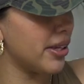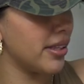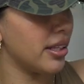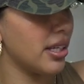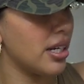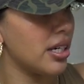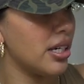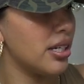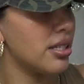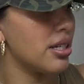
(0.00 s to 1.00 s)
I think that
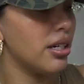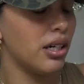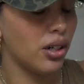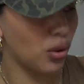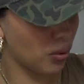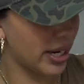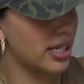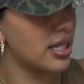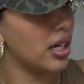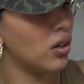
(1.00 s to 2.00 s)
is a
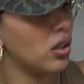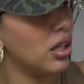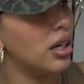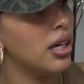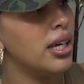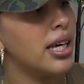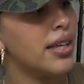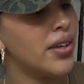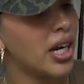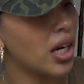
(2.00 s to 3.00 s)
great deal.
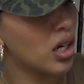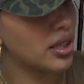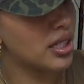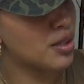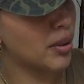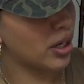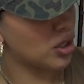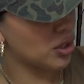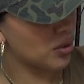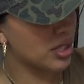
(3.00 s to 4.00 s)
And then I got these
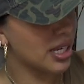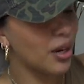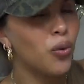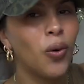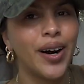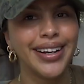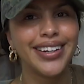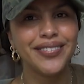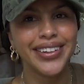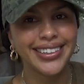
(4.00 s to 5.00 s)
biker shorts. I wanted
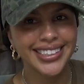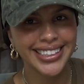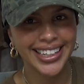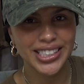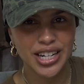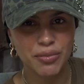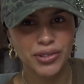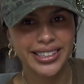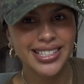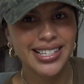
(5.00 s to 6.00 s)
to find the tank top
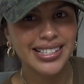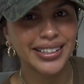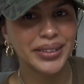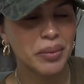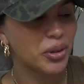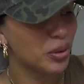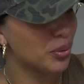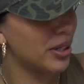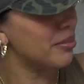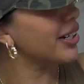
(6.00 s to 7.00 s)
with this leopard
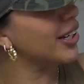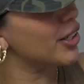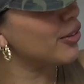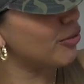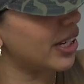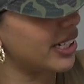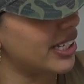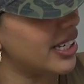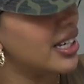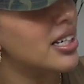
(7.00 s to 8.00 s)
print, but I couldn't find
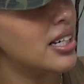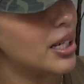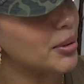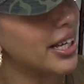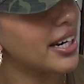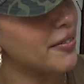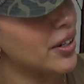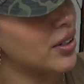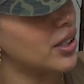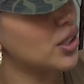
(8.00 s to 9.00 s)
it. I'm glad I
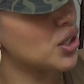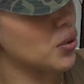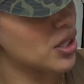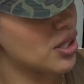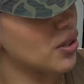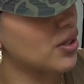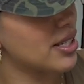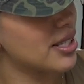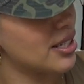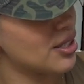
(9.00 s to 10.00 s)
found it in the shorts though,
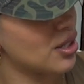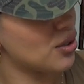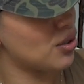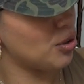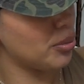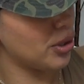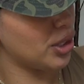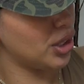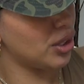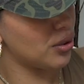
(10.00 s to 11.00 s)
because it's super
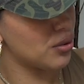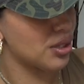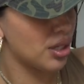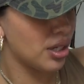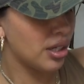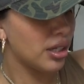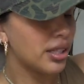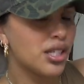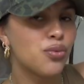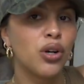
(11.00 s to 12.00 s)
cute.
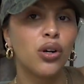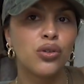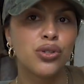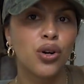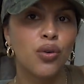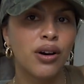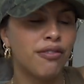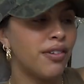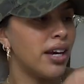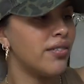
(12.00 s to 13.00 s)
These were also
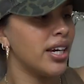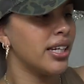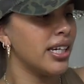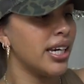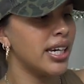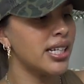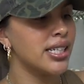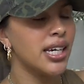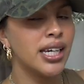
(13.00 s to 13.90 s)
$5.98.